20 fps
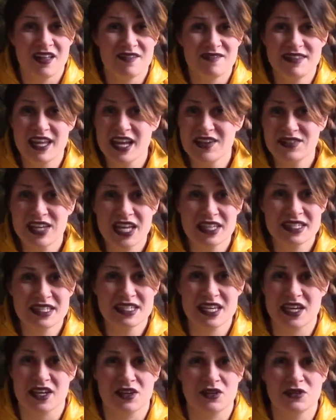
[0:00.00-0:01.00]
Dave gets
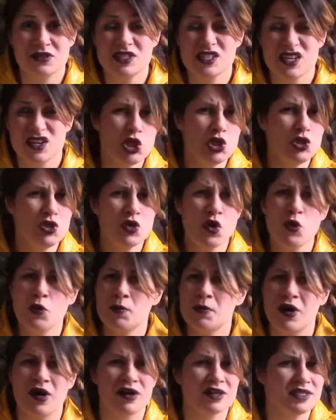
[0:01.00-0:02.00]
killed, no
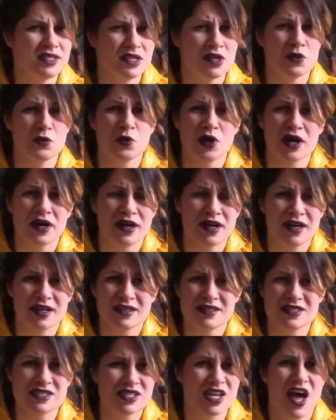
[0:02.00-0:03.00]
parting
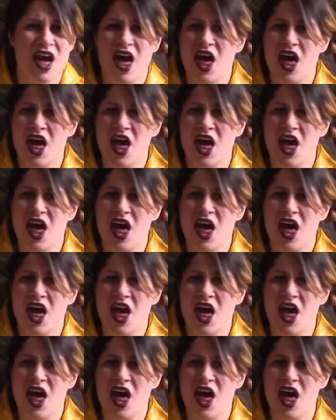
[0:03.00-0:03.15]
words,